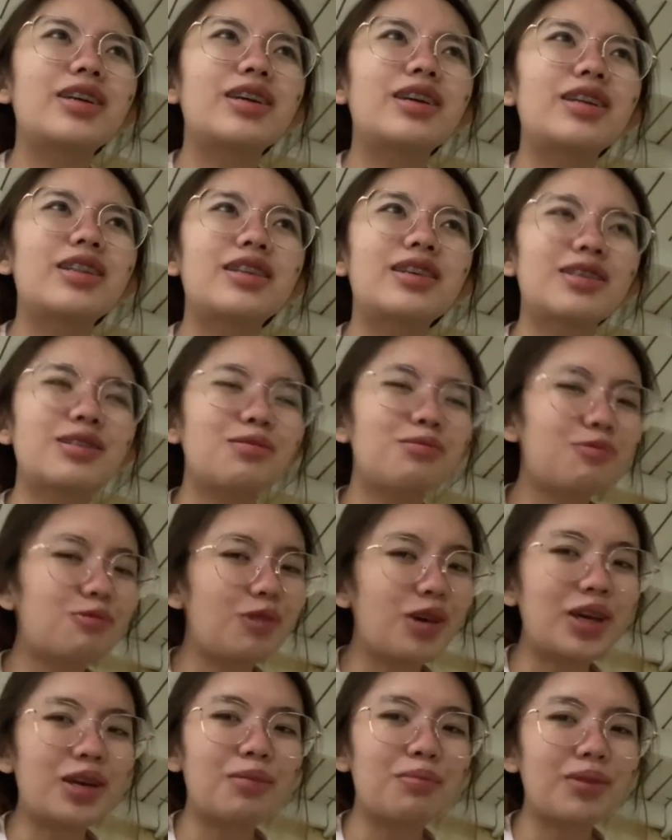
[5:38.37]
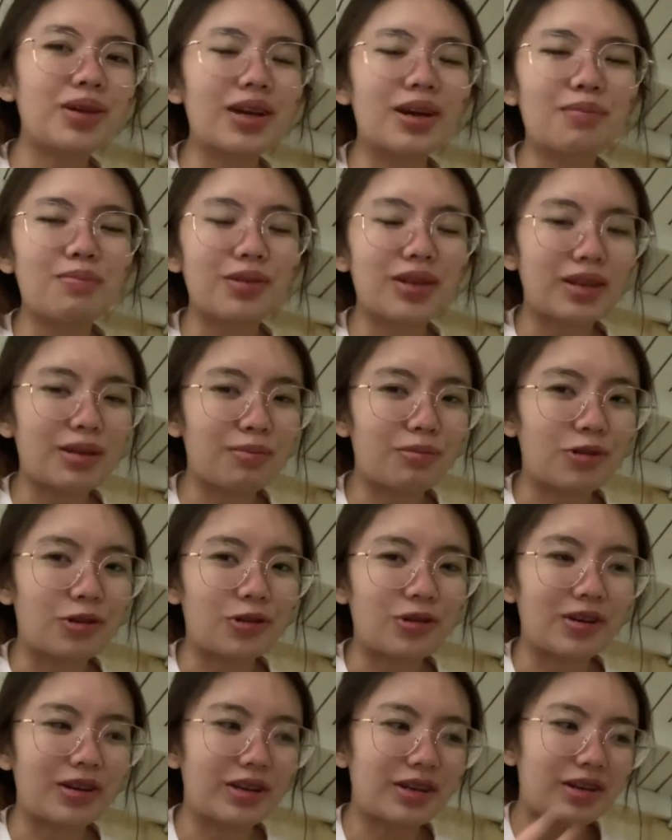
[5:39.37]
It doesn't wake me up
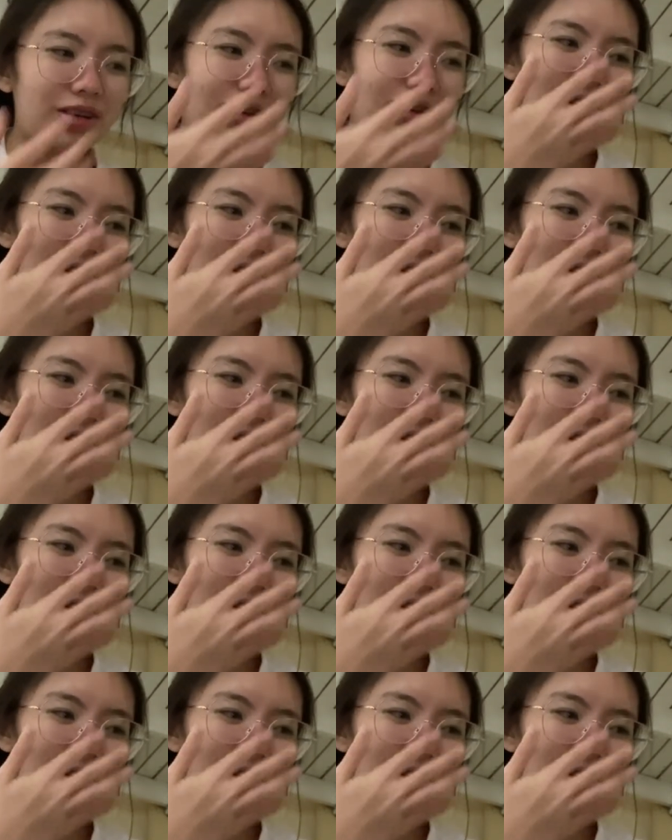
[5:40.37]
anymore.